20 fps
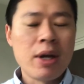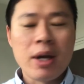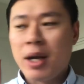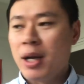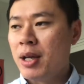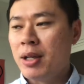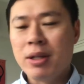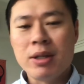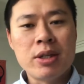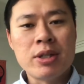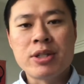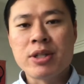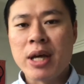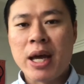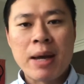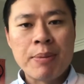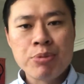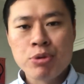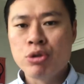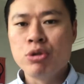and it's an
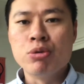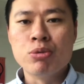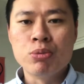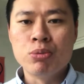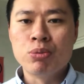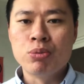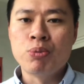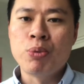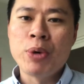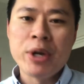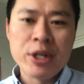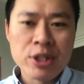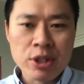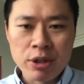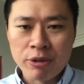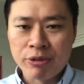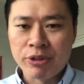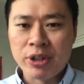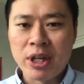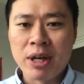absolute waste
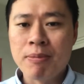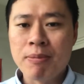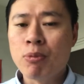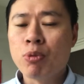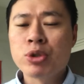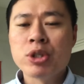of time.